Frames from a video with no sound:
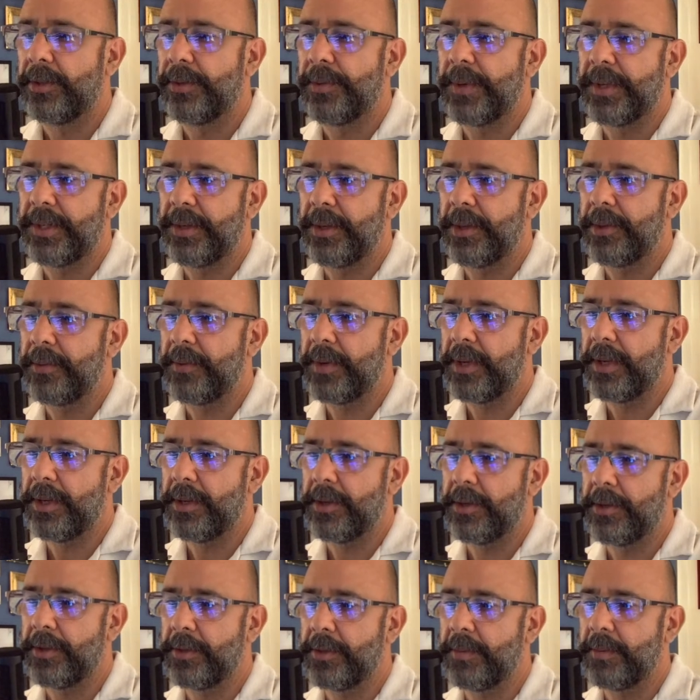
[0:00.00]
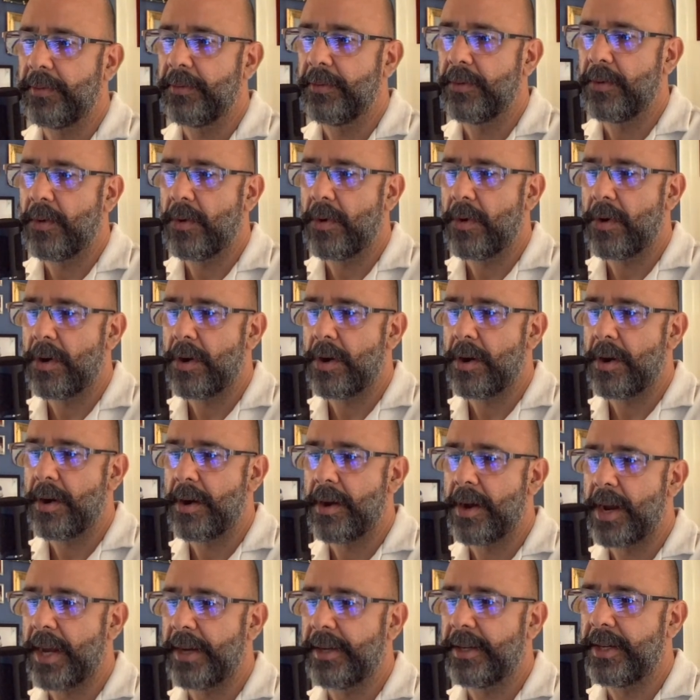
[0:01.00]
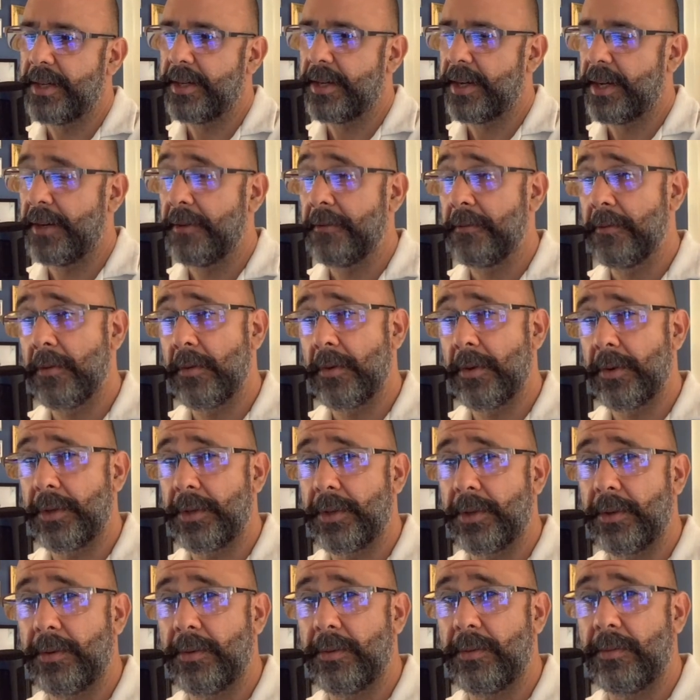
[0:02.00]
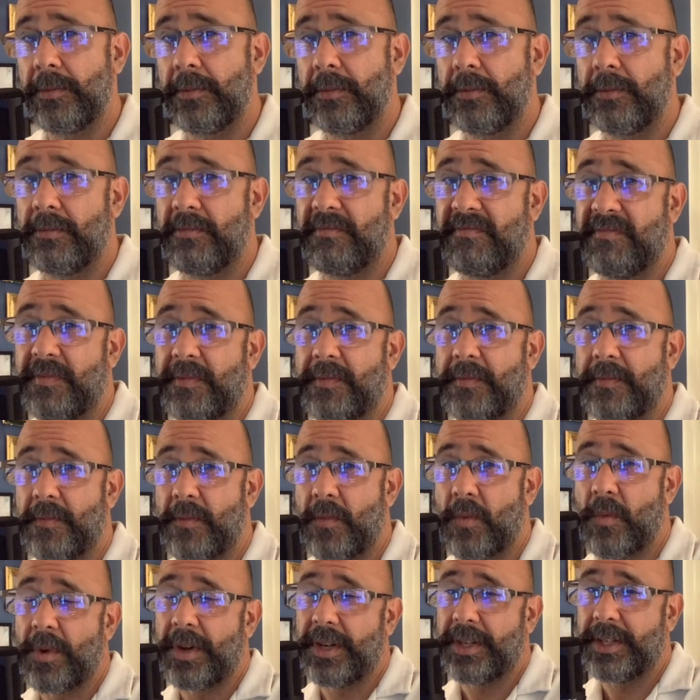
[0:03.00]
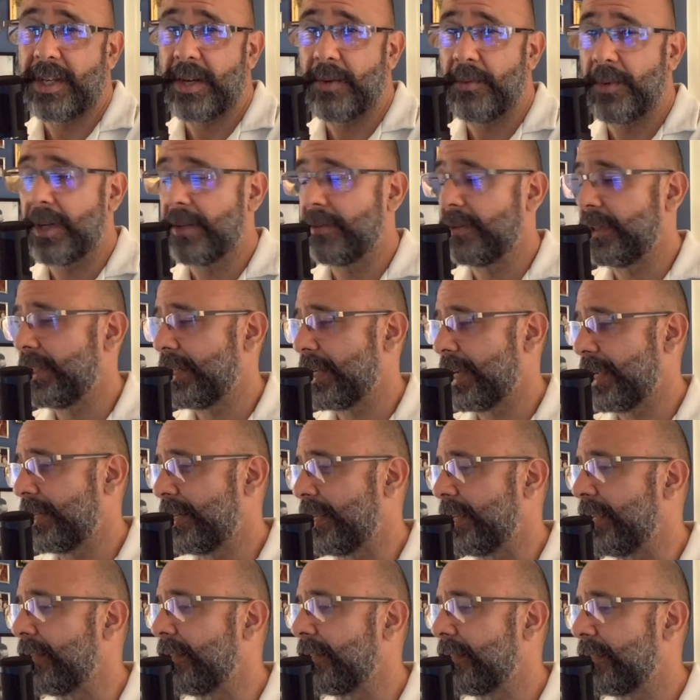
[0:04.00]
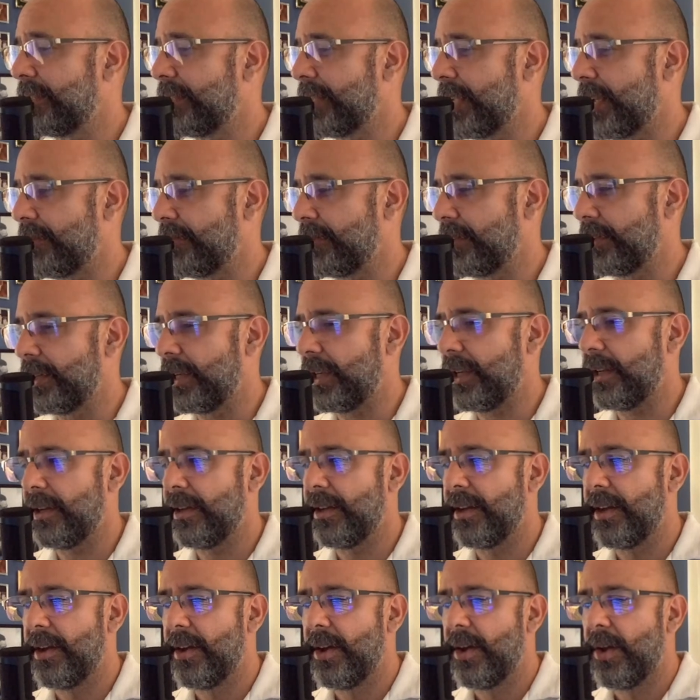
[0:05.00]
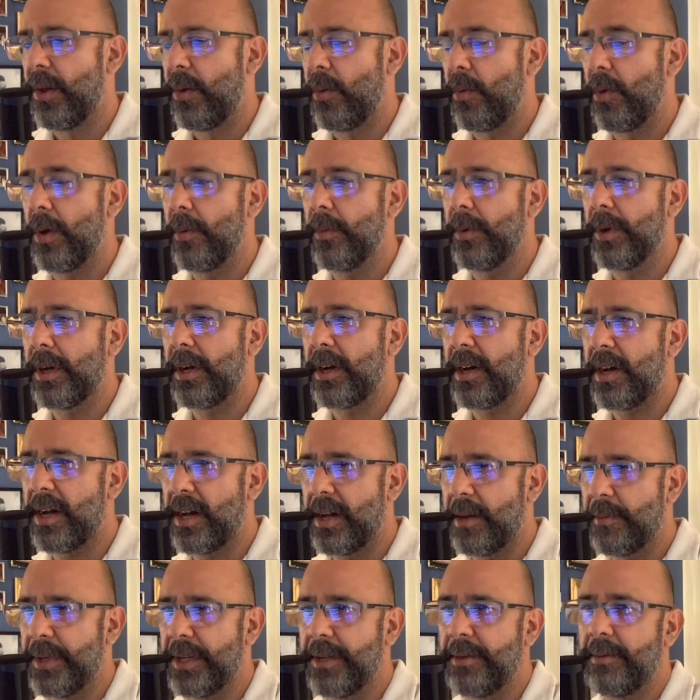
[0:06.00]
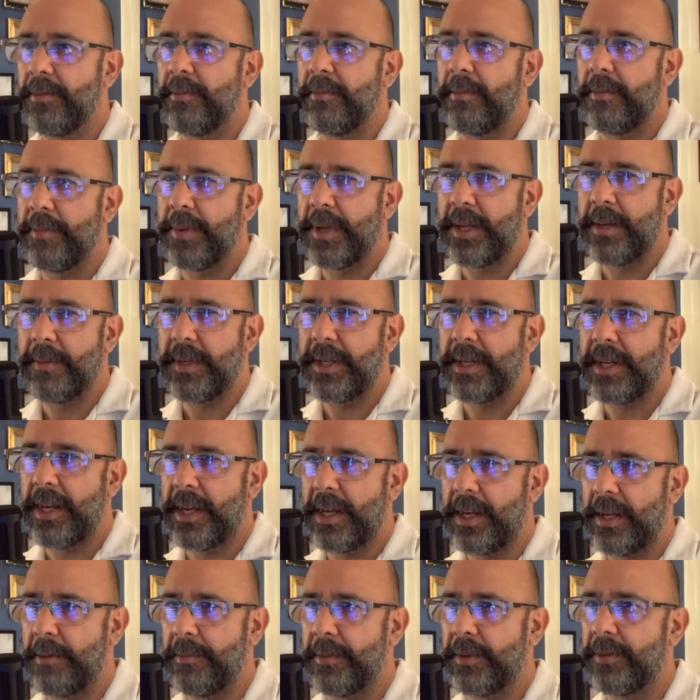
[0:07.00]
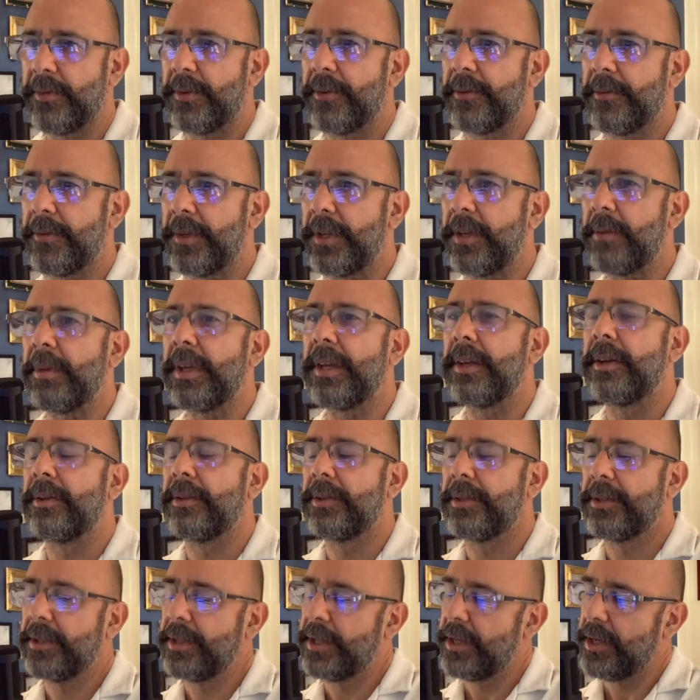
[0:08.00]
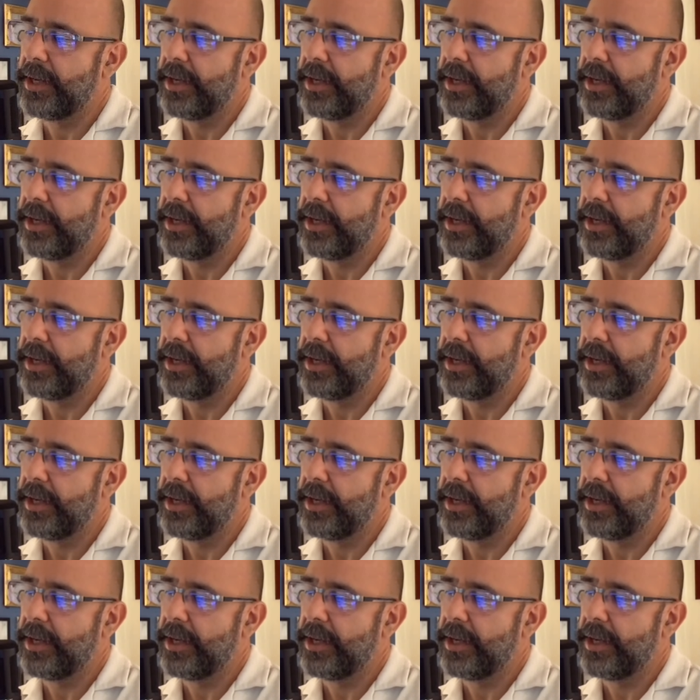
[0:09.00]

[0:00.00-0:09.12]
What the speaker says: 23 years before 1994. So I want to say roughly 1970. What were common baby names for females